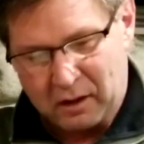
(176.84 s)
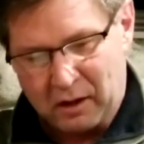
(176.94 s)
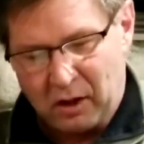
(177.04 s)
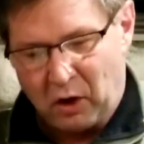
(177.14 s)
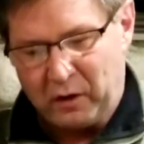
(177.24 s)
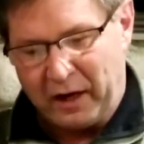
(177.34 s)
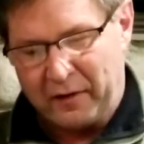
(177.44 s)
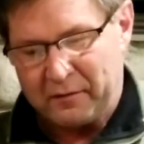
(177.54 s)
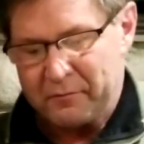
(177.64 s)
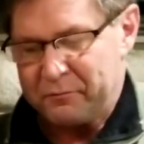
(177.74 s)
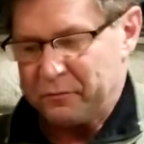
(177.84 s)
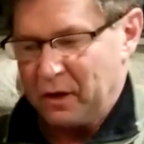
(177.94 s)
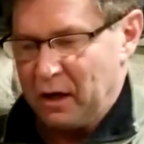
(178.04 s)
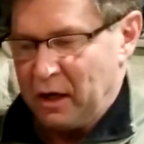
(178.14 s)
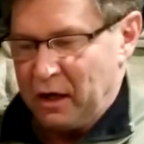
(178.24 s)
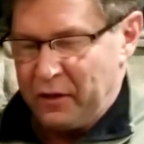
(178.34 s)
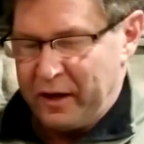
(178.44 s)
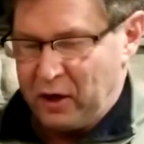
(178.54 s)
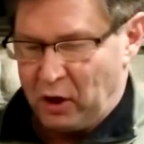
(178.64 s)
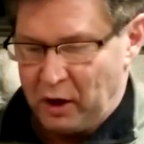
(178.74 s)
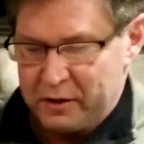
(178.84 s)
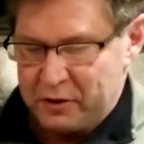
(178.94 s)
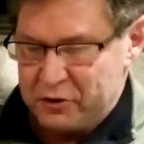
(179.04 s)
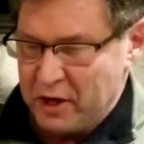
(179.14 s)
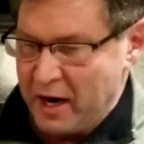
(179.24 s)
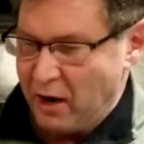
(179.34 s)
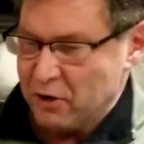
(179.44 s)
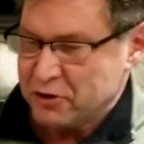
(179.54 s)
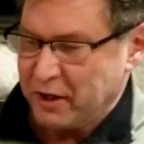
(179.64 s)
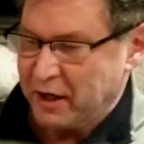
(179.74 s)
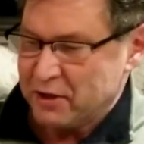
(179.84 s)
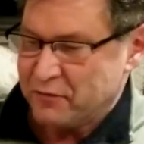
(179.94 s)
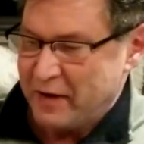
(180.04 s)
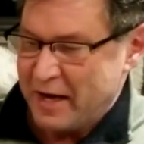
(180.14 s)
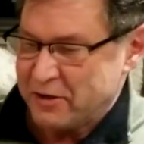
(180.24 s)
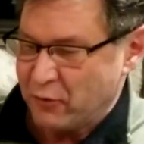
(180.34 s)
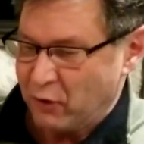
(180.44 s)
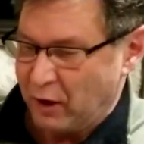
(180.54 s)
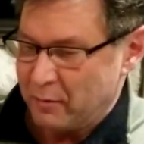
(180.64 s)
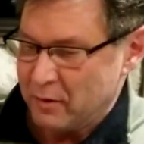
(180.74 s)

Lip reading: okay, they call it J.R. Stiggins Fancy Rum,